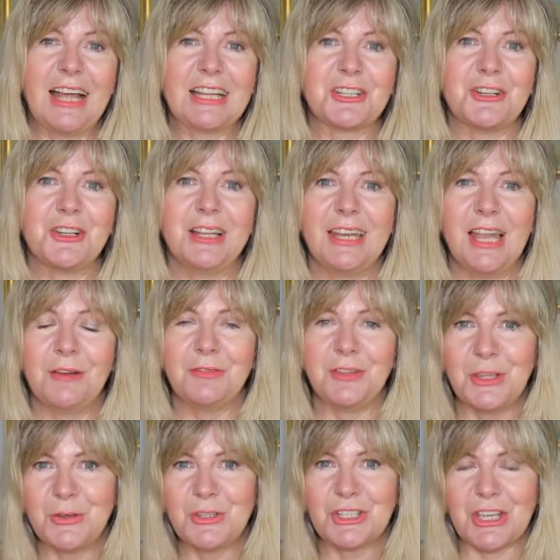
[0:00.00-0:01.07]
Natural, Love
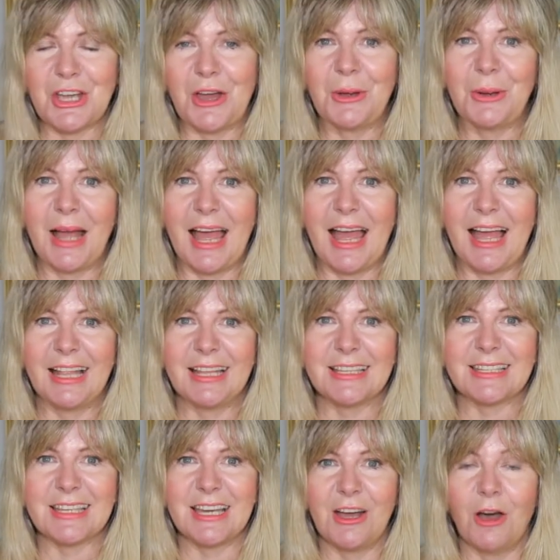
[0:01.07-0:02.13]
You show.
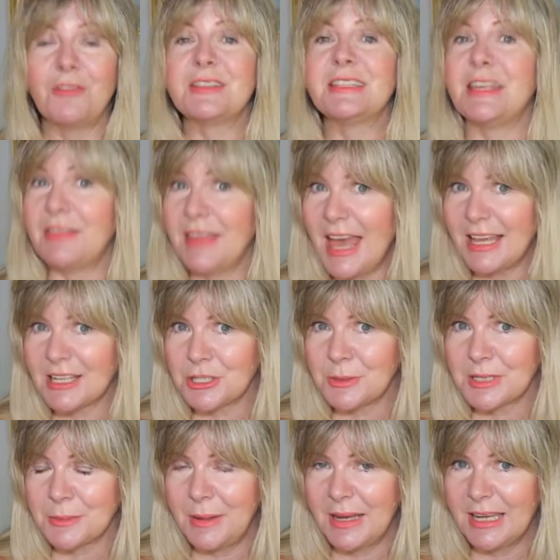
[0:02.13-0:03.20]
And obviously there she
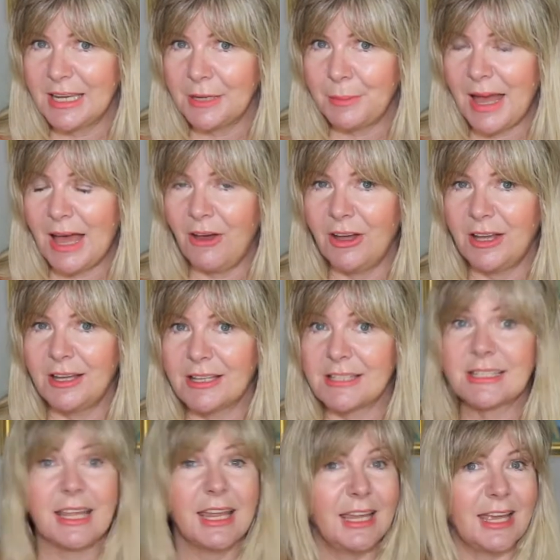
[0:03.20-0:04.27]
was speaking about her
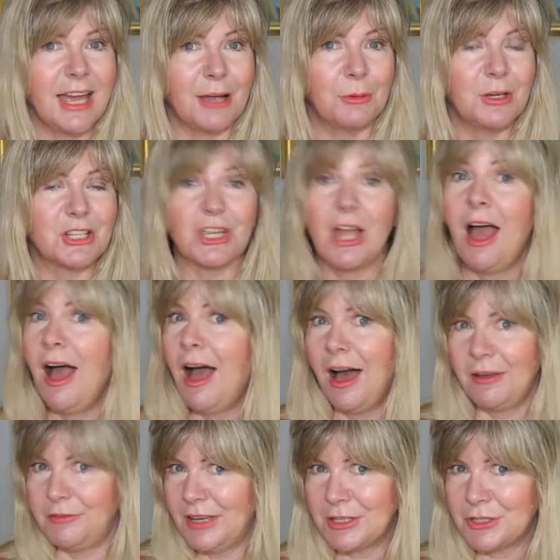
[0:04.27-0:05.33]
skincare, which
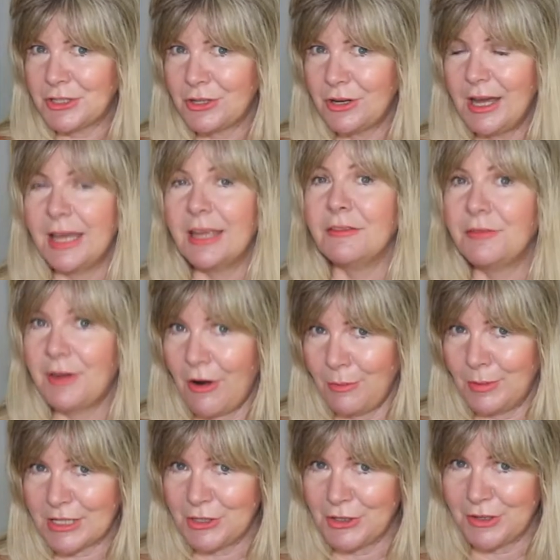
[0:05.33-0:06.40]
I've yet to try. Very
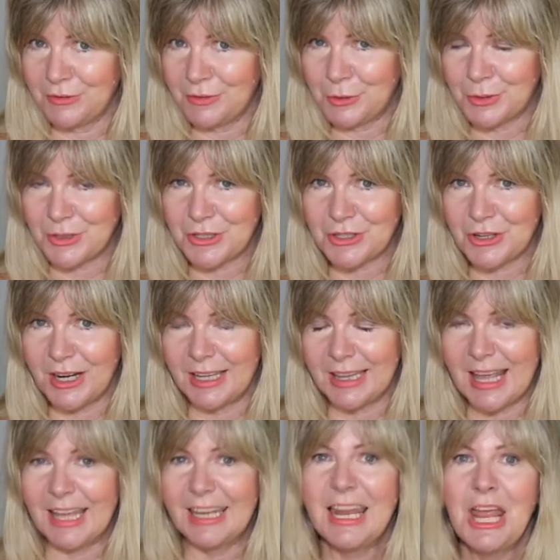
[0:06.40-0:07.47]
much looking forward to trying
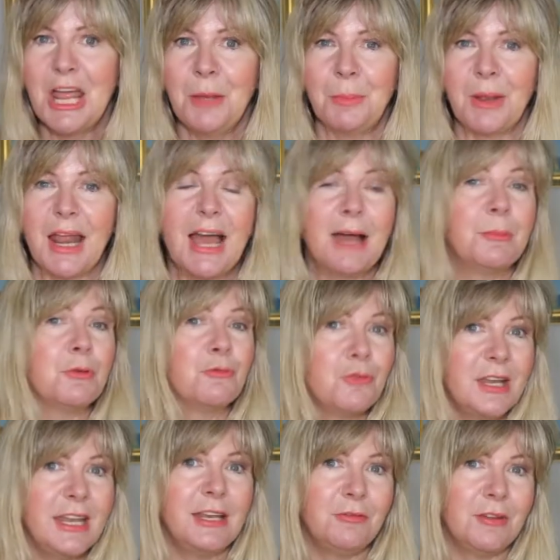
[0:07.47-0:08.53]
that. But I am a
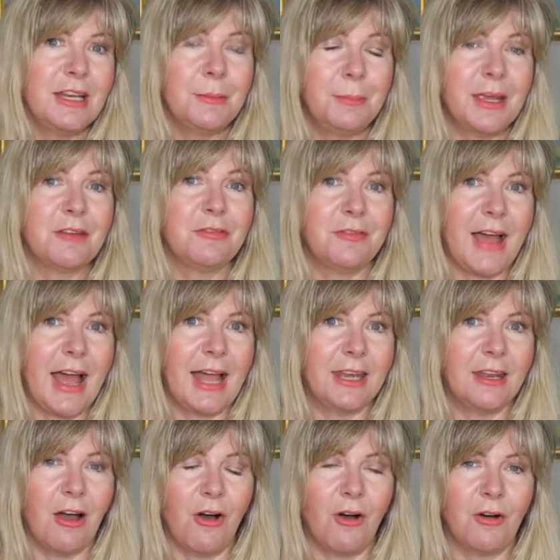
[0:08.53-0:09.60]
really, really big
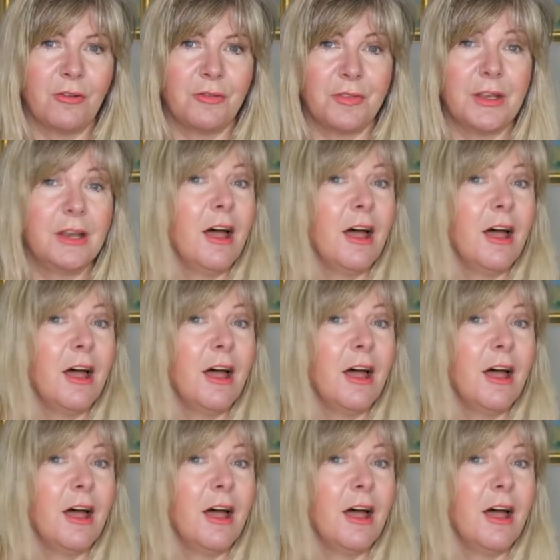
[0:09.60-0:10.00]
fan of the